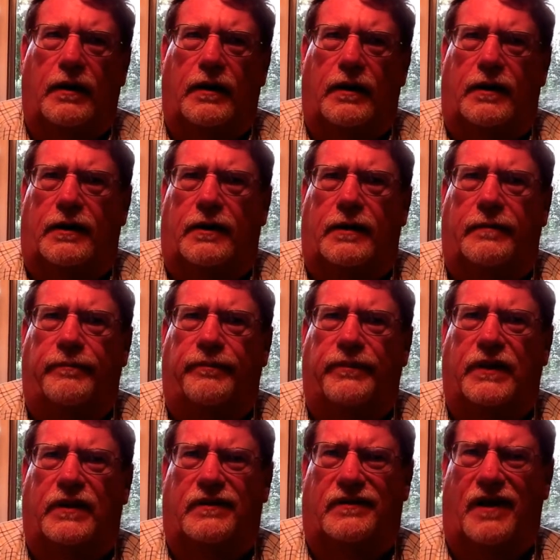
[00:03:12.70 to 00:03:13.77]
And
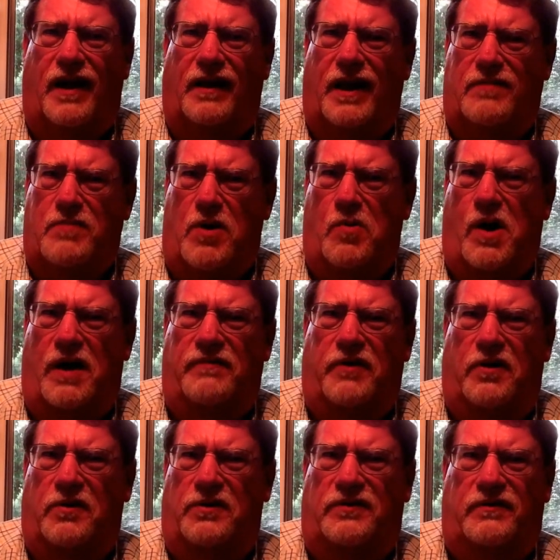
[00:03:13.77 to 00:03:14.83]
it's not like my wife
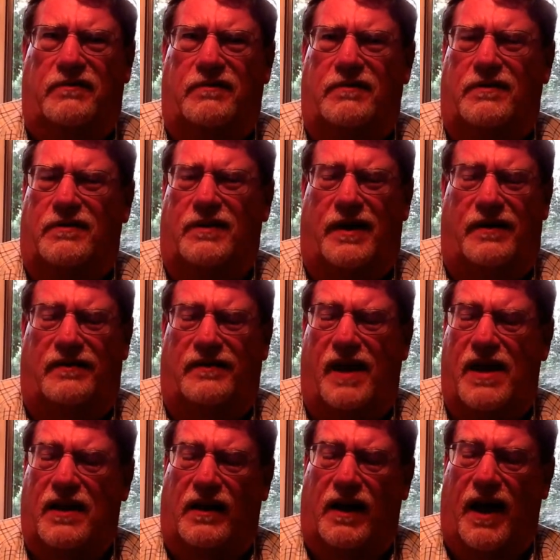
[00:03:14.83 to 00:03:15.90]
always has
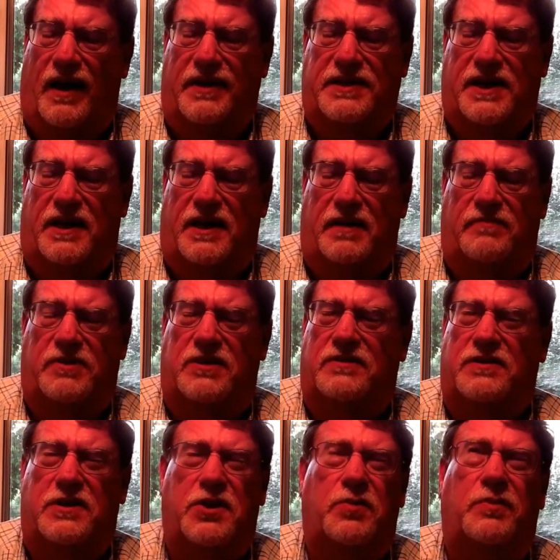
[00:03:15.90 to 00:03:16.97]
taken a lot of time. She's
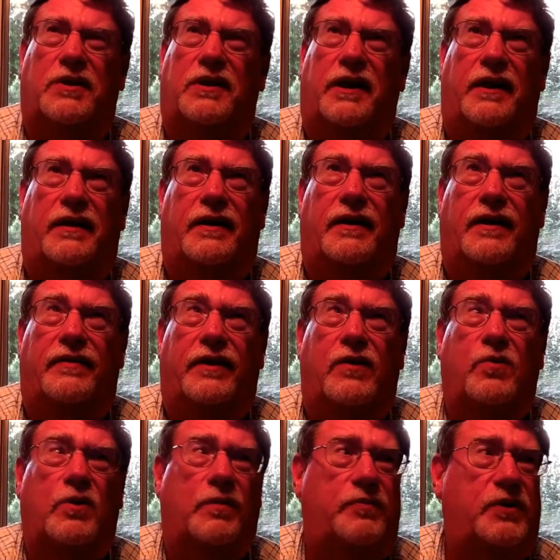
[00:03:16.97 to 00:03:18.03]
accumulated, I
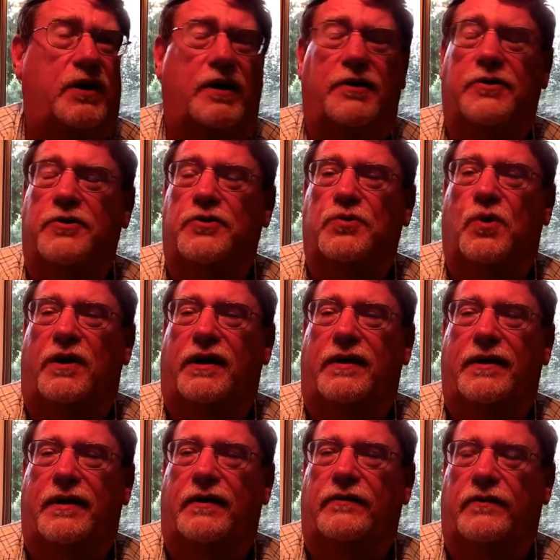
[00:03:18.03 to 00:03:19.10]
think we're up to 120
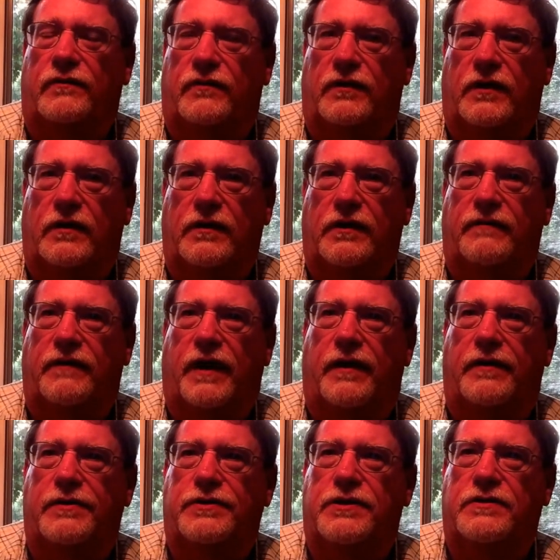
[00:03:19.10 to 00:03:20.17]
days of sick leave now
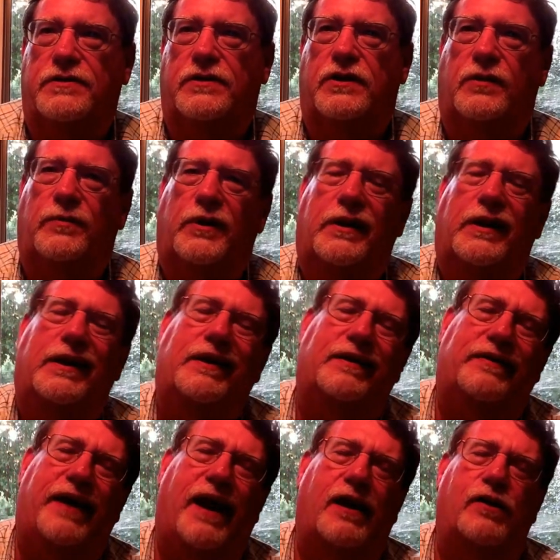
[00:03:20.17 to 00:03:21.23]
that she's accumulated.
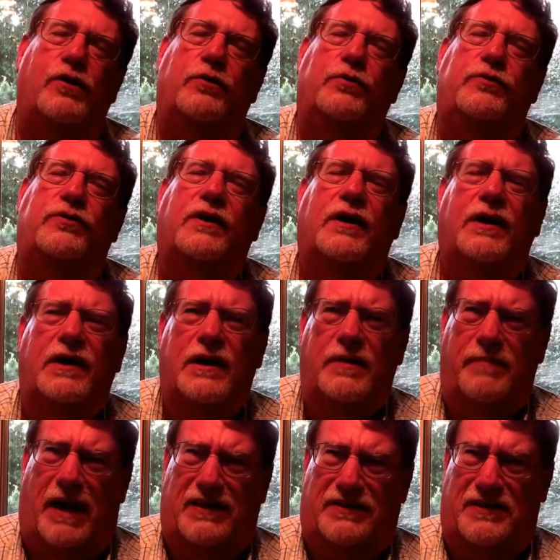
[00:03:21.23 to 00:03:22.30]
And that includes
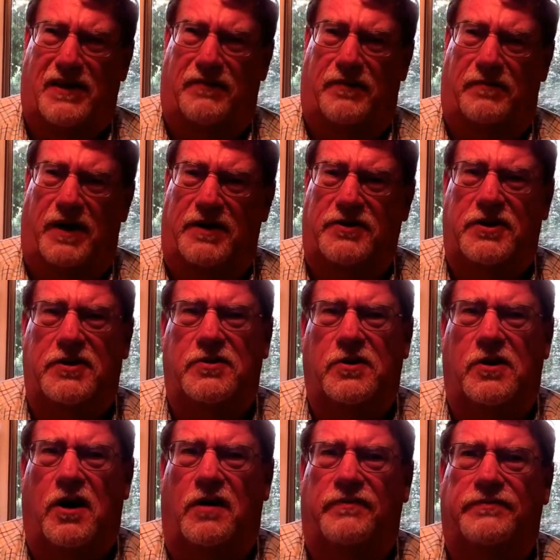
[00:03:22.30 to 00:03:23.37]
about 7 months she took
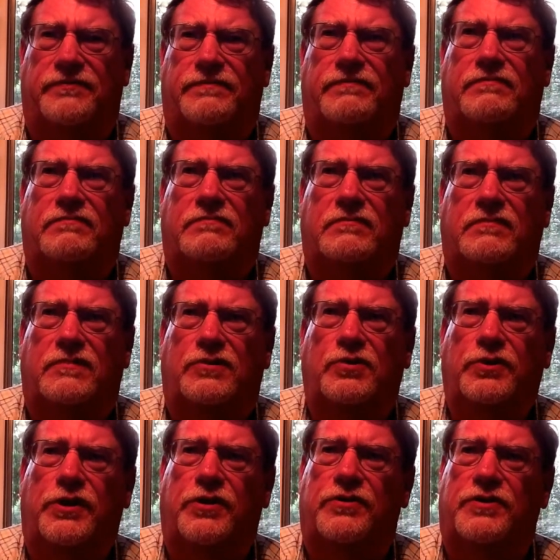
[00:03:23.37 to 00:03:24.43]
off 2
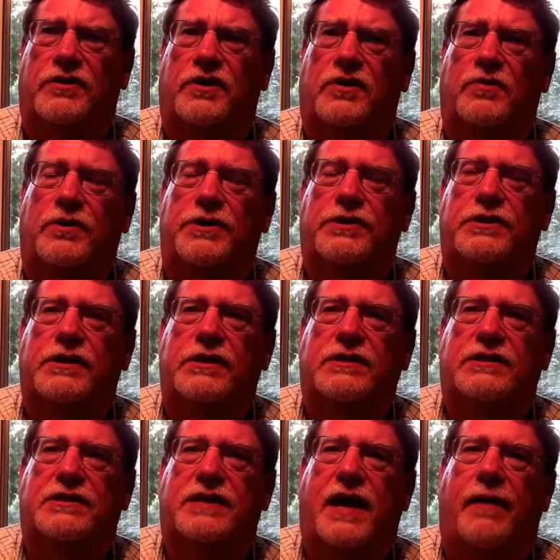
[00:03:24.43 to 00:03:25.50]
years ago when she
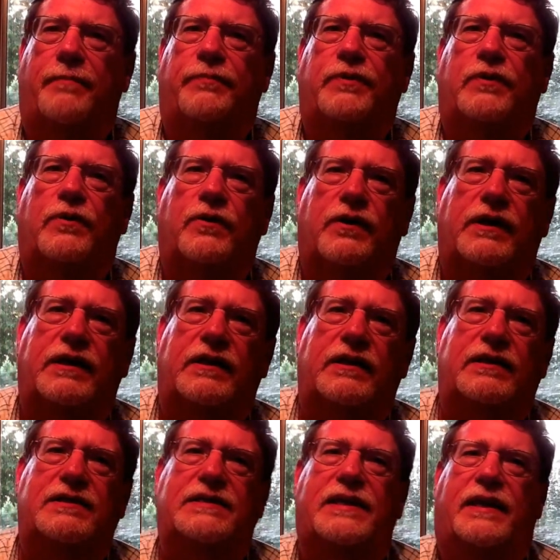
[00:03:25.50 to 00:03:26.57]
snapped her
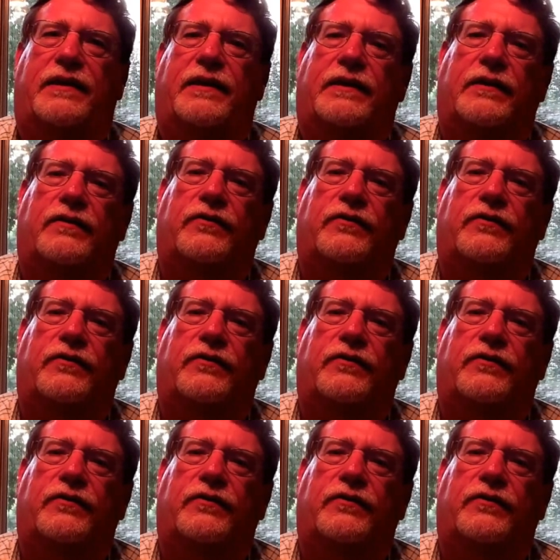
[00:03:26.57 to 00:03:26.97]
Achilles tendon.